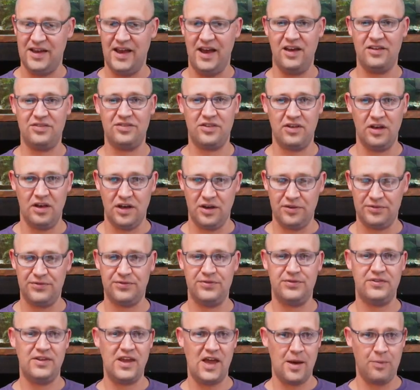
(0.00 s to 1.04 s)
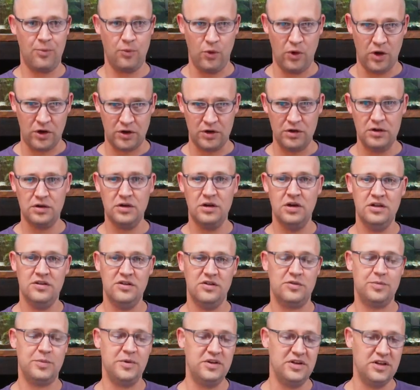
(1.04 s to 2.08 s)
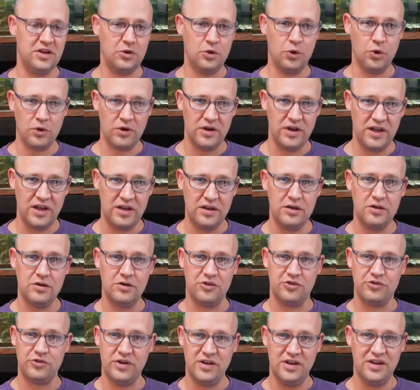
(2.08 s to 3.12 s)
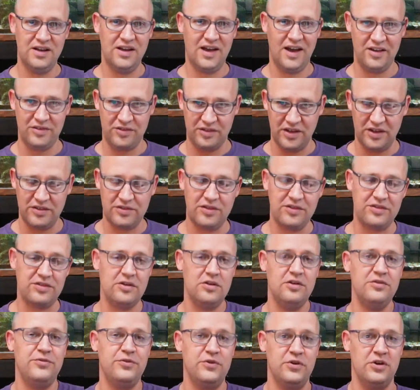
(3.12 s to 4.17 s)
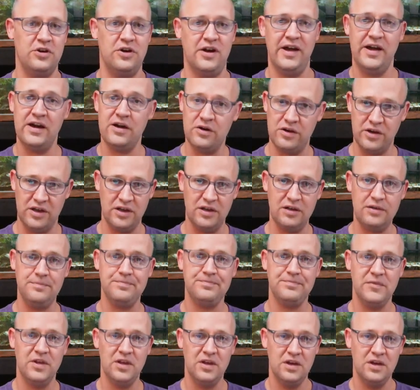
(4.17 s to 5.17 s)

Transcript: gassed off tap water that's been dechlorinated or treated as necessary for your area.